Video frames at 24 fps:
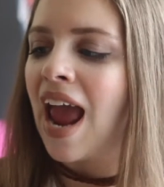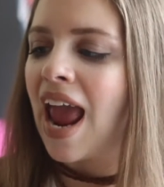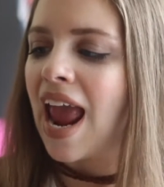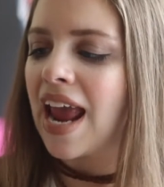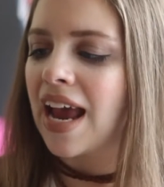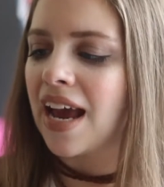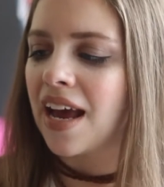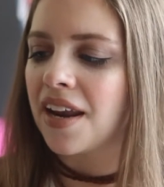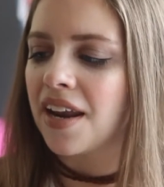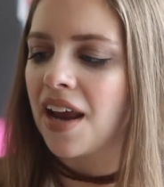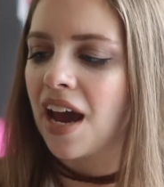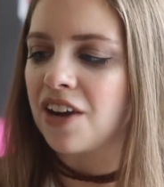
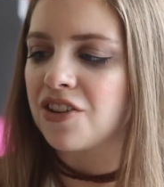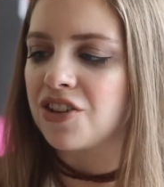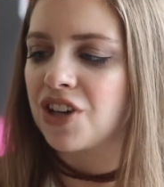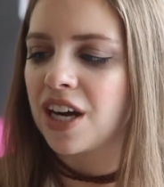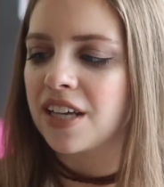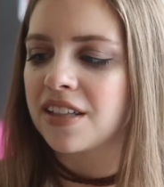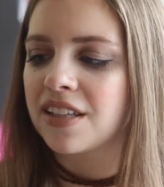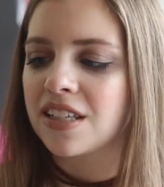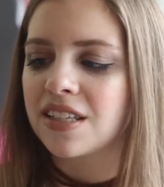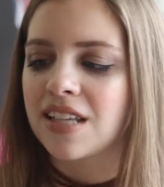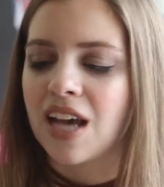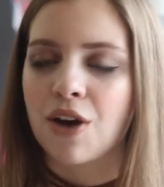And I
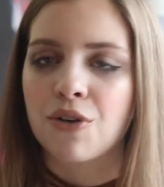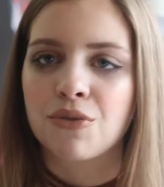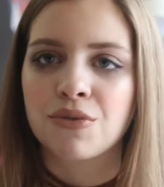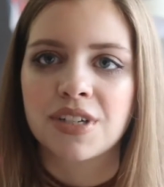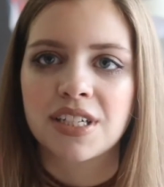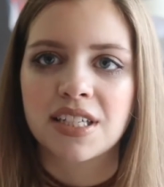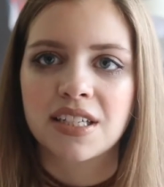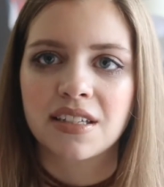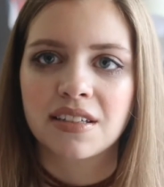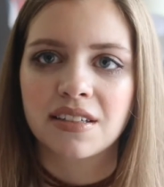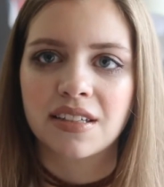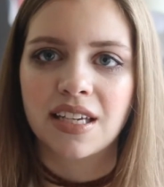tried this out
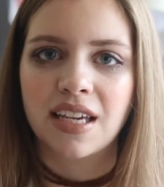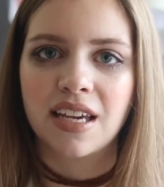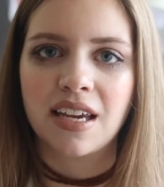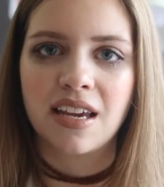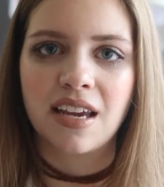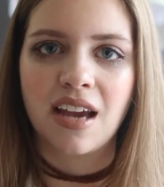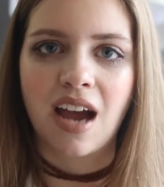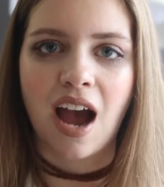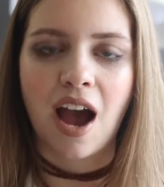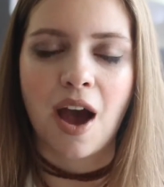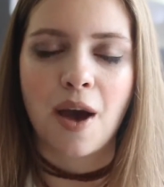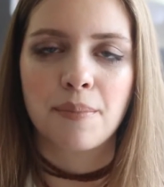
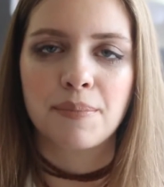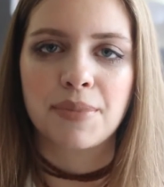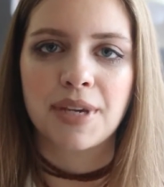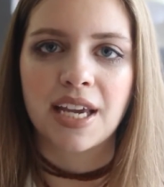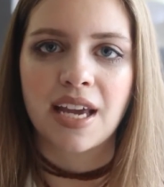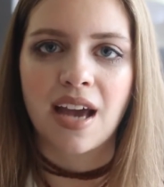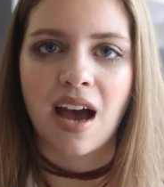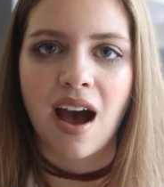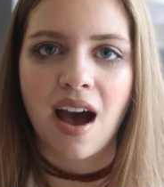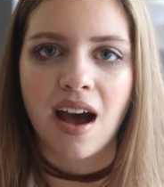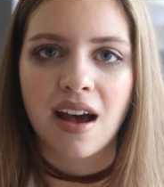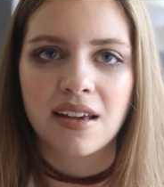recently um,
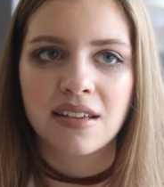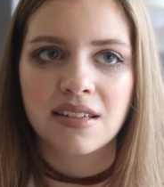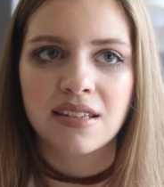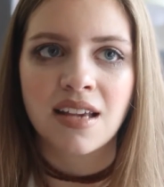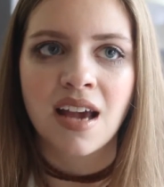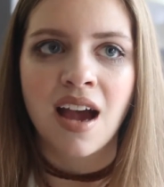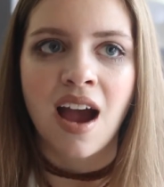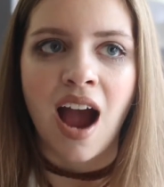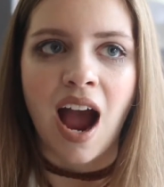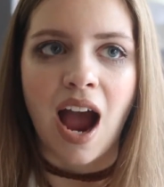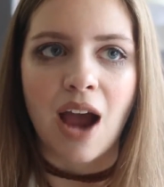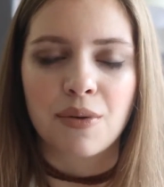
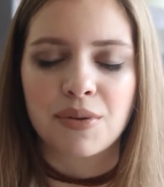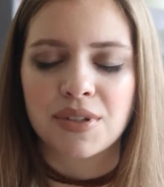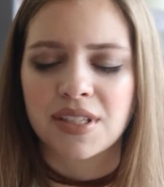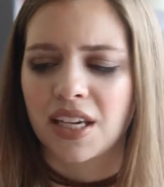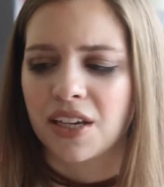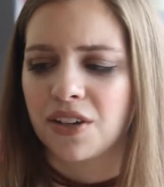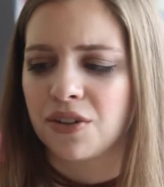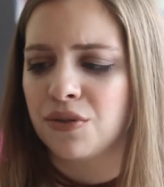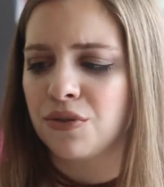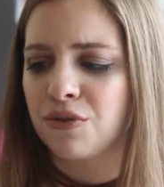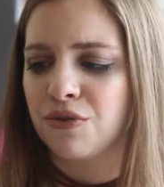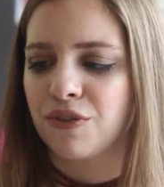because I was
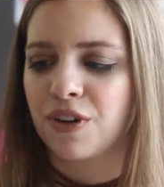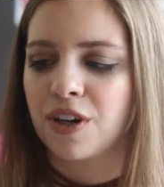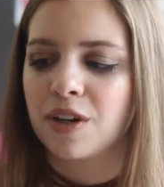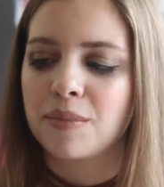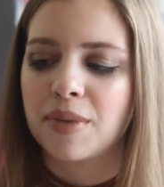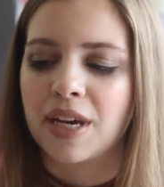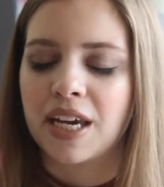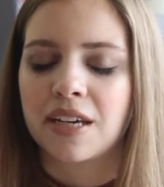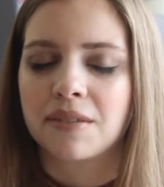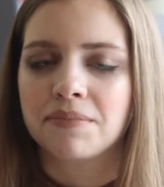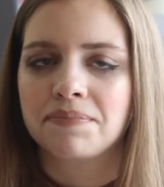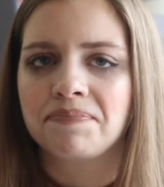like, ooh,
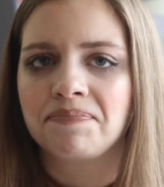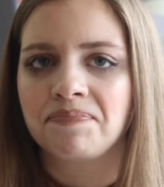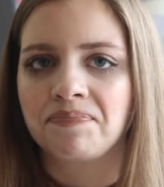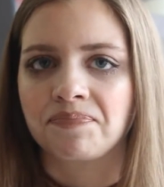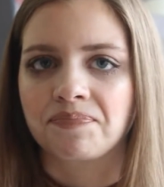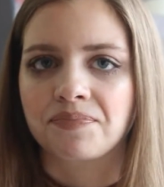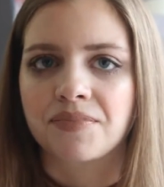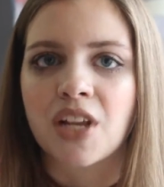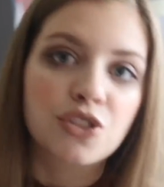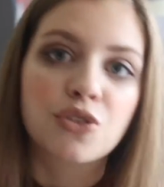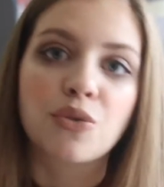firming hmm.